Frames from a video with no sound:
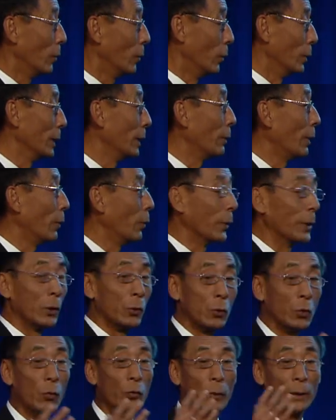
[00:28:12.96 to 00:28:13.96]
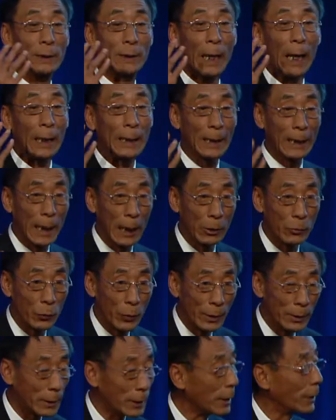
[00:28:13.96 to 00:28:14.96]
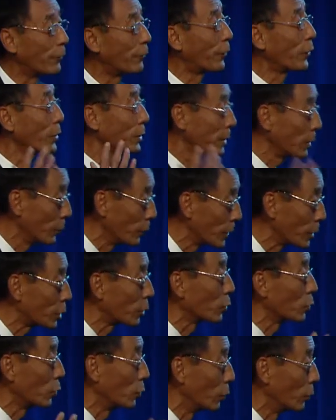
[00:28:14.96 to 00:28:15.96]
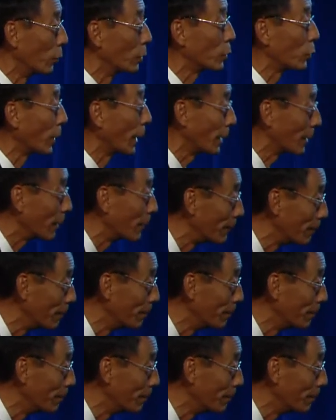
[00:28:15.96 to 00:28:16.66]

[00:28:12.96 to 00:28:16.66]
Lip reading: Whatever we do with other countries, the first thing we should do together.